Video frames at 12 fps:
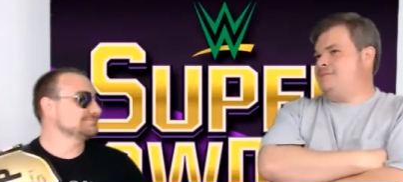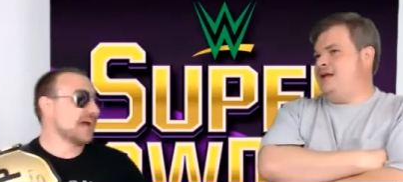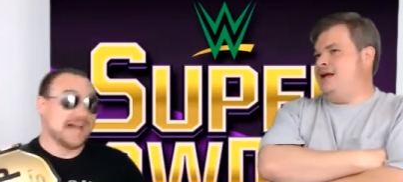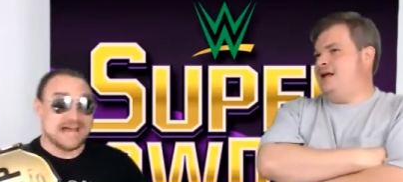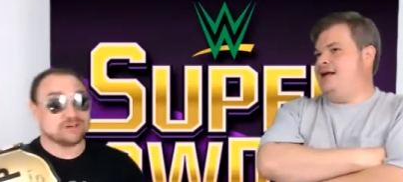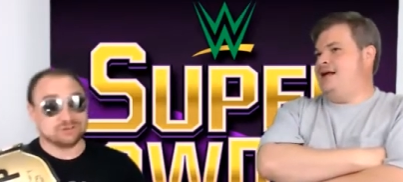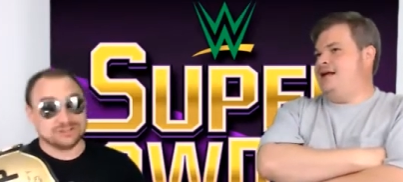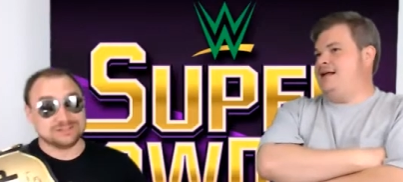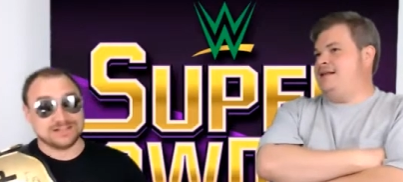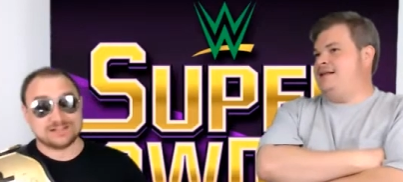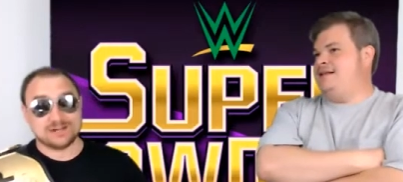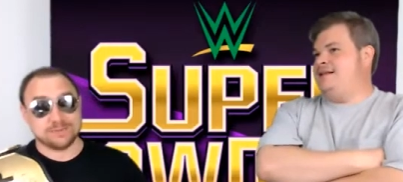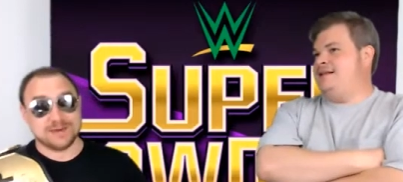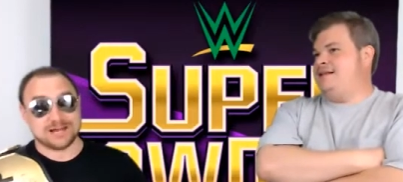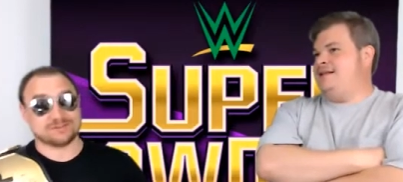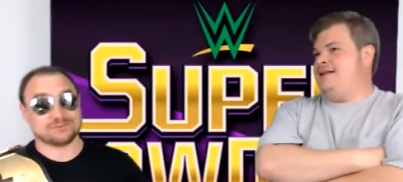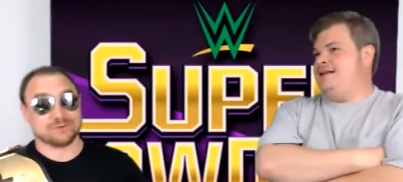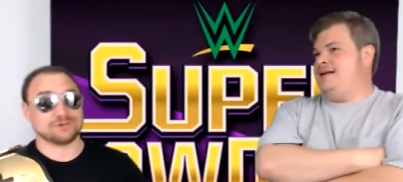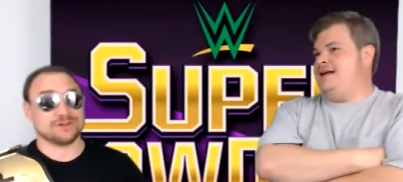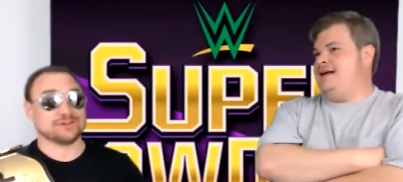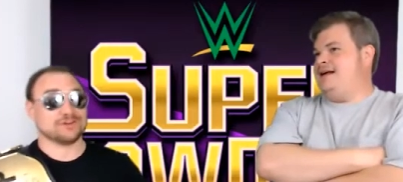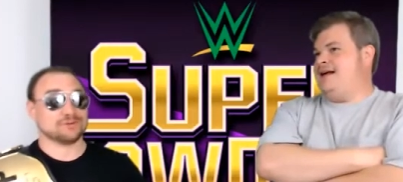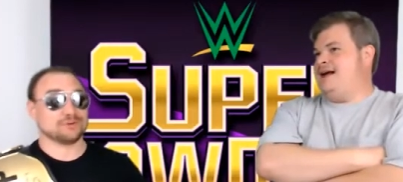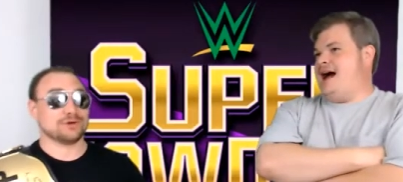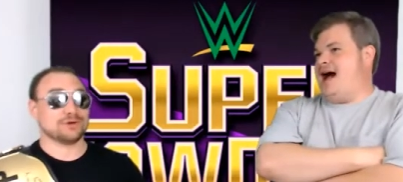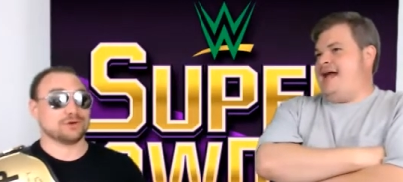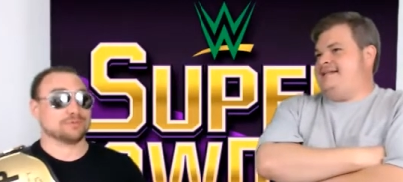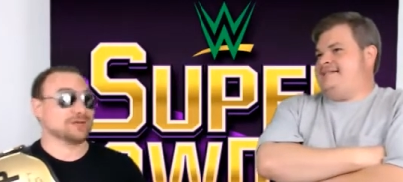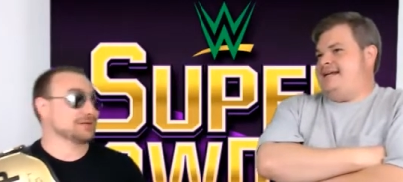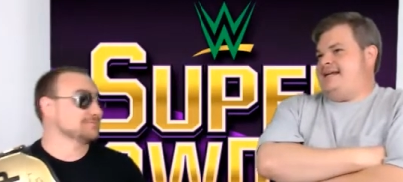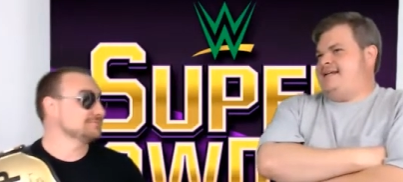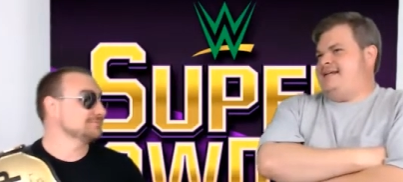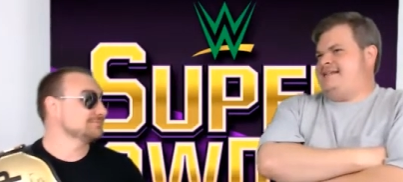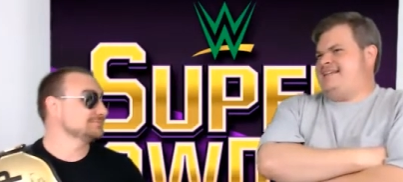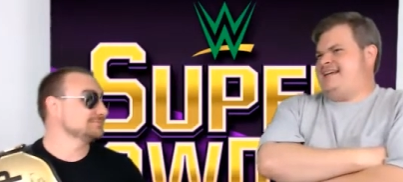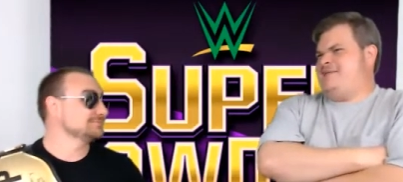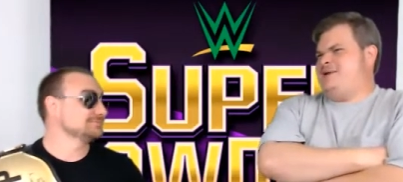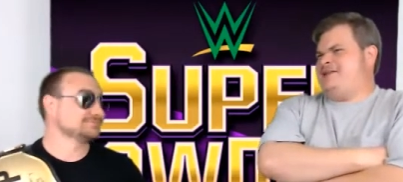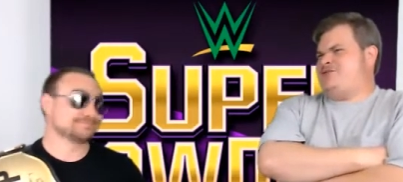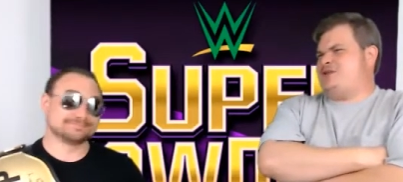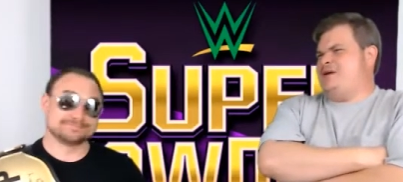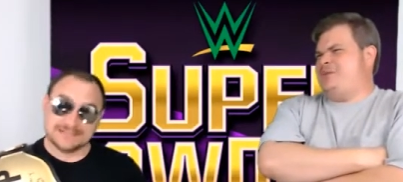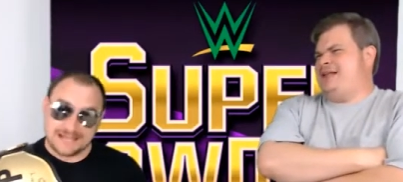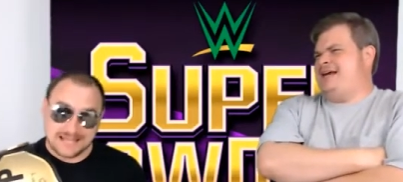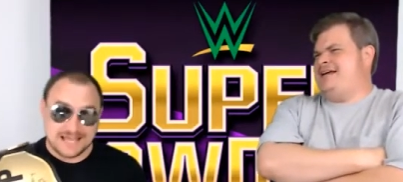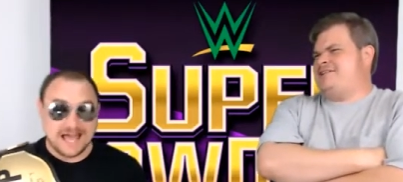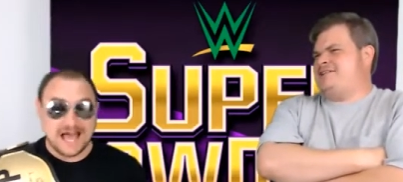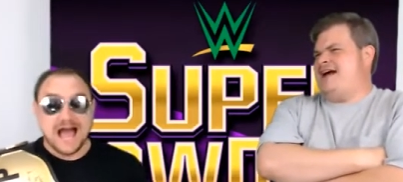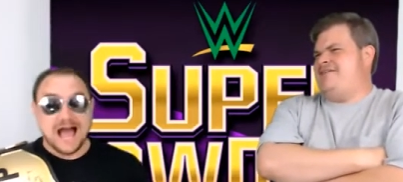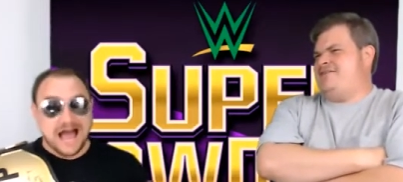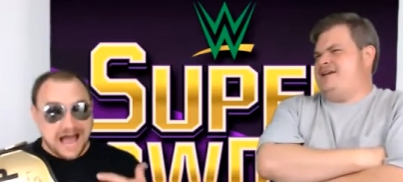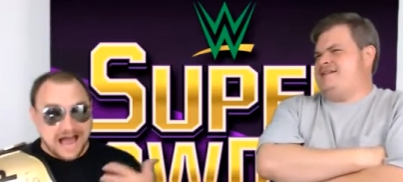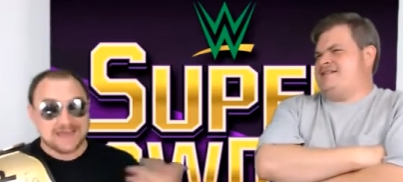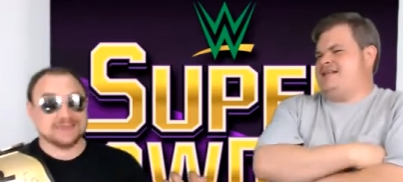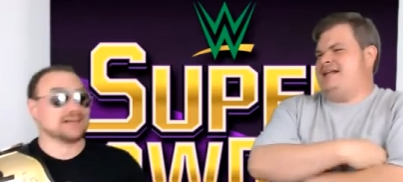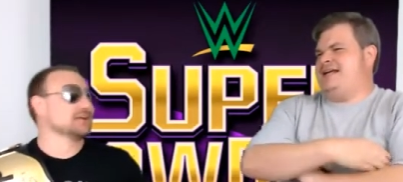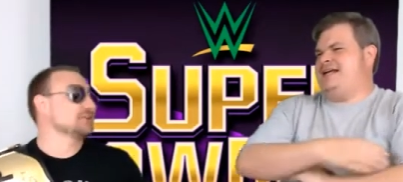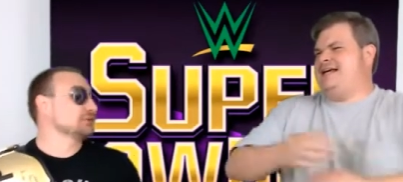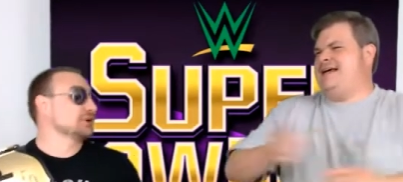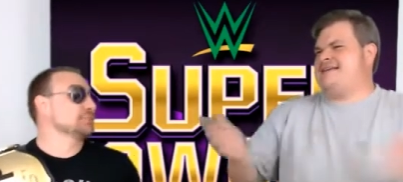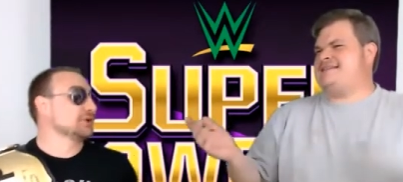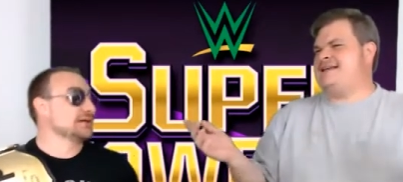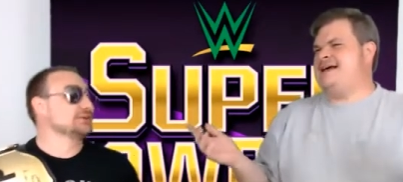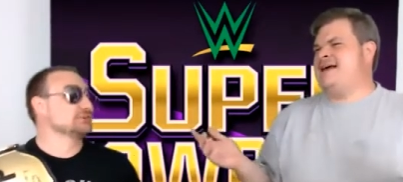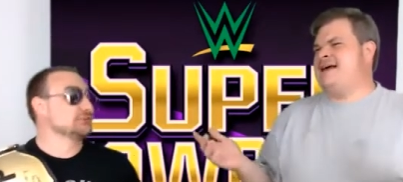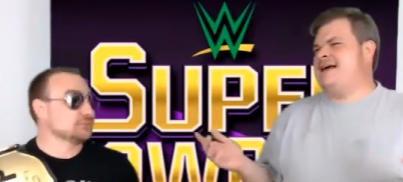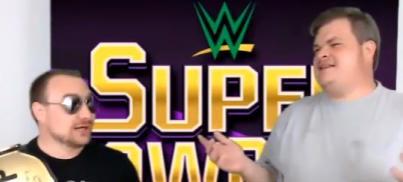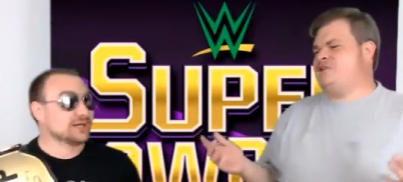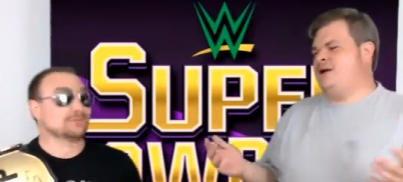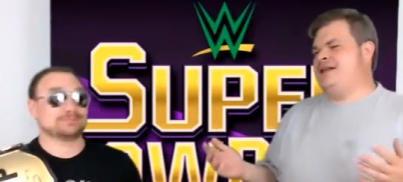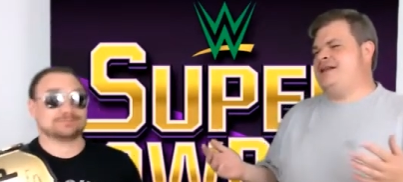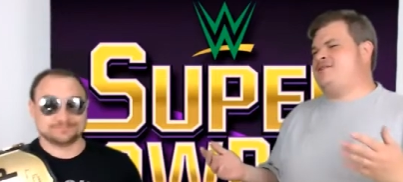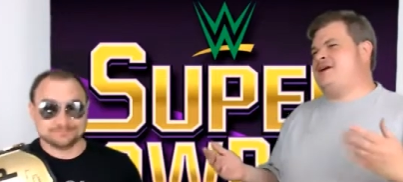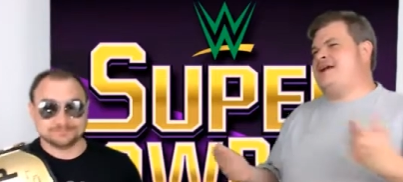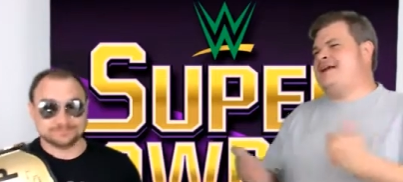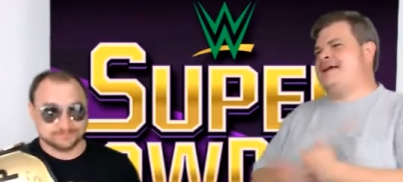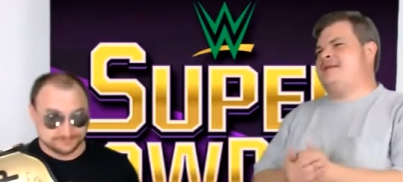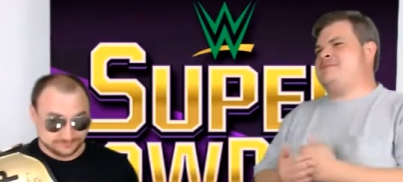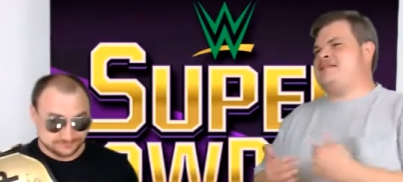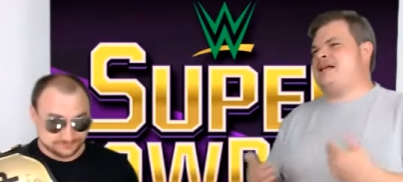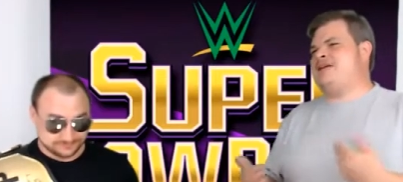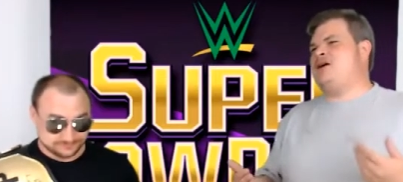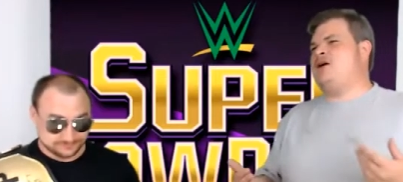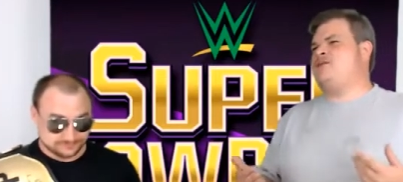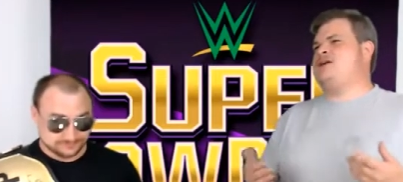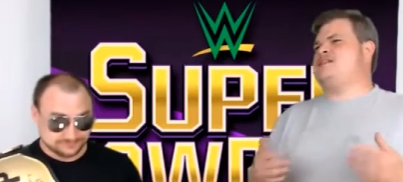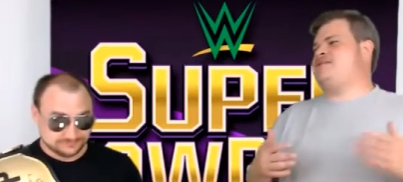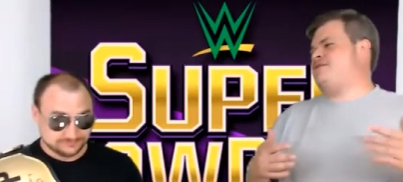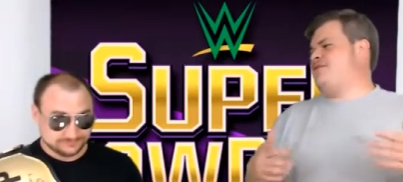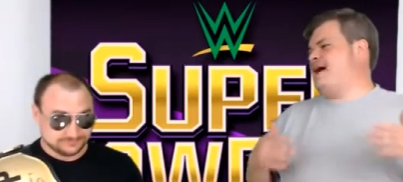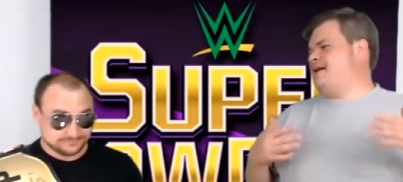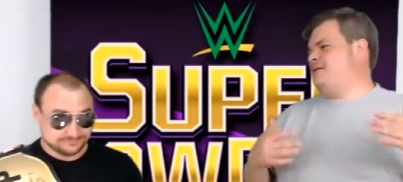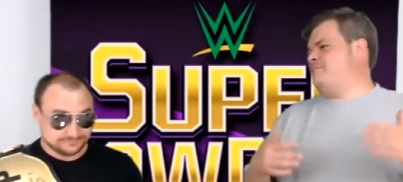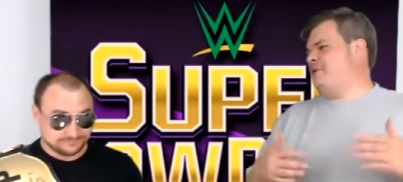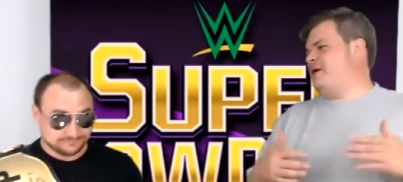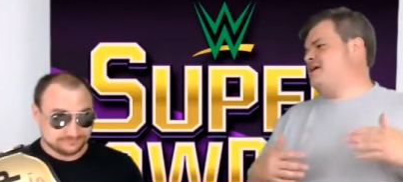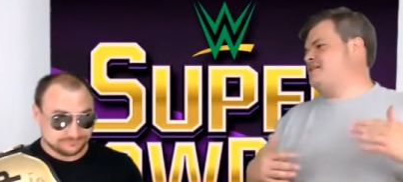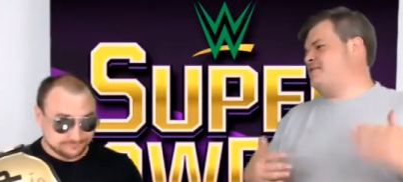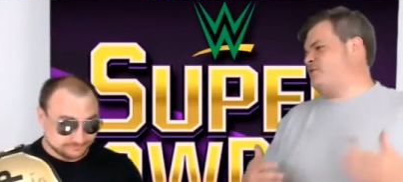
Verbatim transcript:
Speaker 1: I uh, actually uh, did go back and forth on this one a little I bit.
Speaker 2: didn't. It's going to be Triple H, obviously. I think it's Triple H as well. He's really trying to get himself over as the final boss of